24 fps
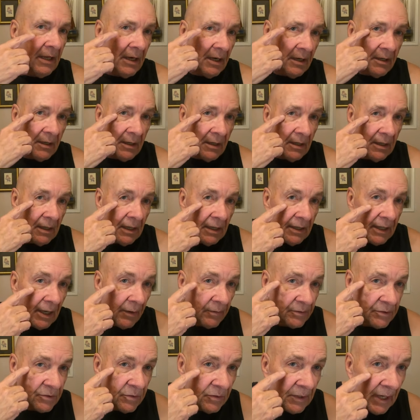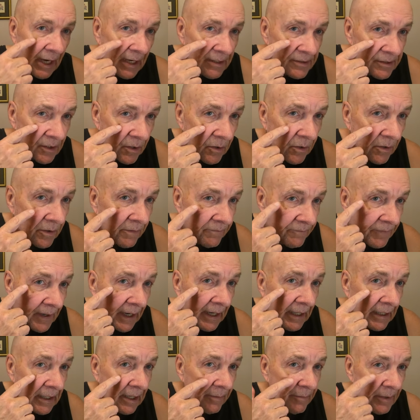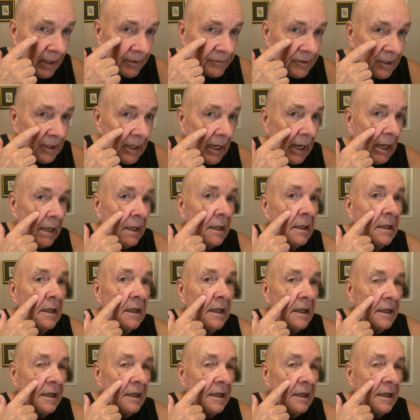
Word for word: and it that was two days ago, and it finally came out today.